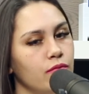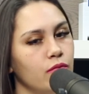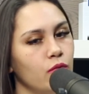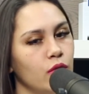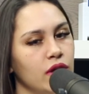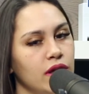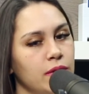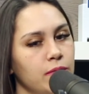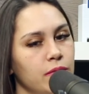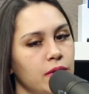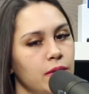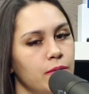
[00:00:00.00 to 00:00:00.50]

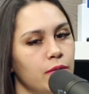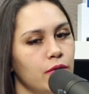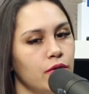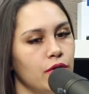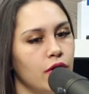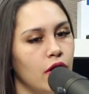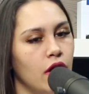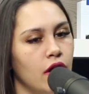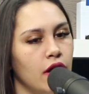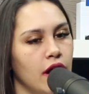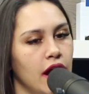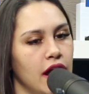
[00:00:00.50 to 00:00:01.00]
When people
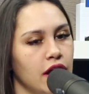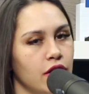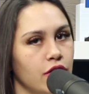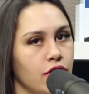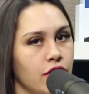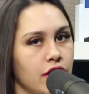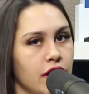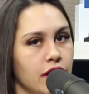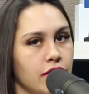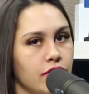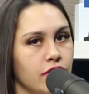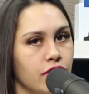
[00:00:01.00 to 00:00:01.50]
are
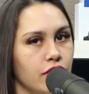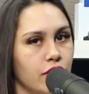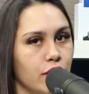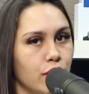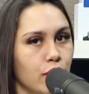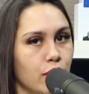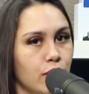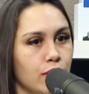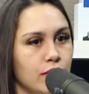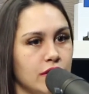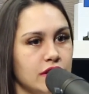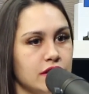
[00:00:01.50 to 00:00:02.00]
angry for
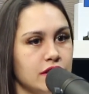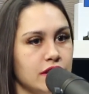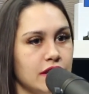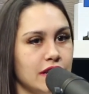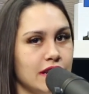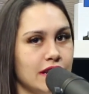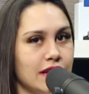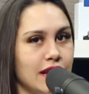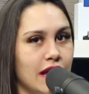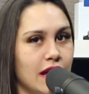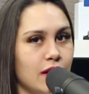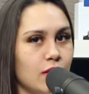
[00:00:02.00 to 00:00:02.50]
no
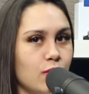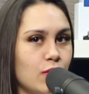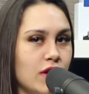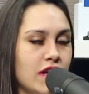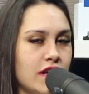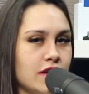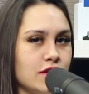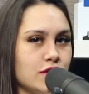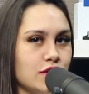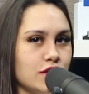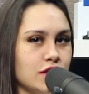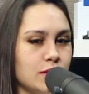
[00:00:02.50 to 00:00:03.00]
reason and we
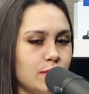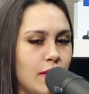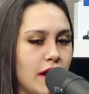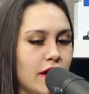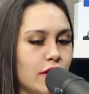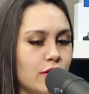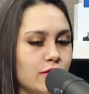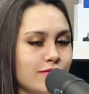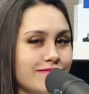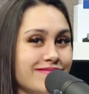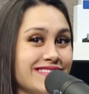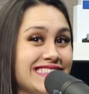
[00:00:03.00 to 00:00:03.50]
can just
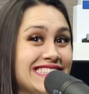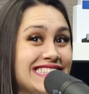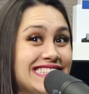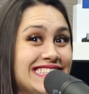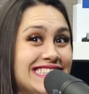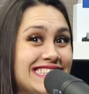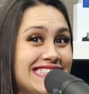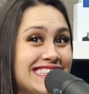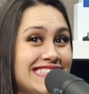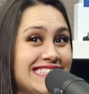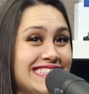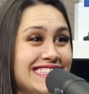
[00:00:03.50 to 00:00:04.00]
smile.
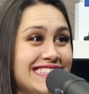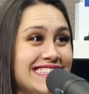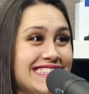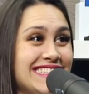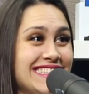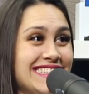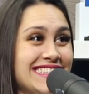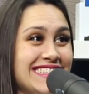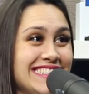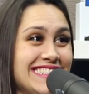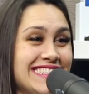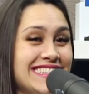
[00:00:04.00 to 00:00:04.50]

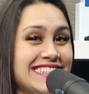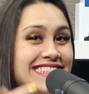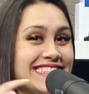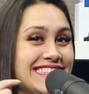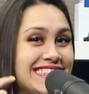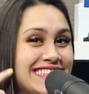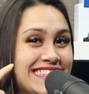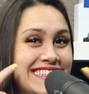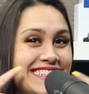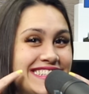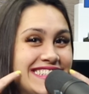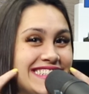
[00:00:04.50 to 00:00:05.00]
They dish.